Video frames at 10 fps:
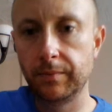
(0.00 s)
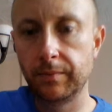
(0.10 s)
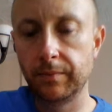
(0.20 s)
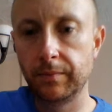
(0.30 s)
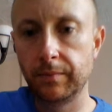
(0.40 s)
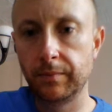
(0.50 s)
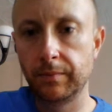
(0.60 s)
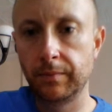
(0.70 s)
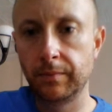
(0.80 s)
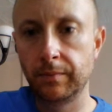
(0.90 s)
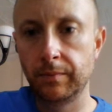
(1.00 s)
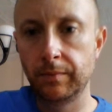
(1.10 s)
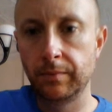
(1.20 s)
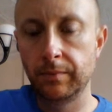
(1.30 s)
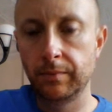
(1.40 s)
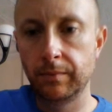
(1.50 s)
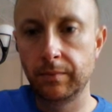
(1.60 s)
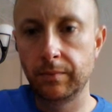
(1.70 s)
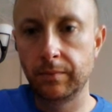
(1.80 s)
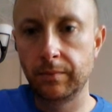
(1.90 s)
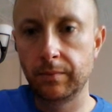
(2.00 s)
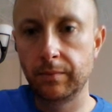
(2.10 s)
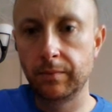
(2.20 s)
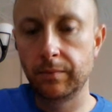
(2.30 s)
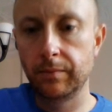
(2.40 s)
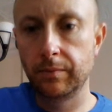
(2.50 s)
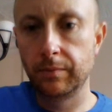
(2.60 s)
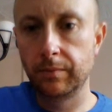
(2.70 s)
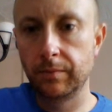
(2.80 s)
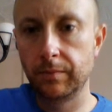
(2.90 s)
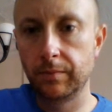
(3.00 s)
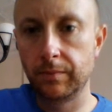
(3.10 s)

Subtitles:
No words are spoken by the person on screen.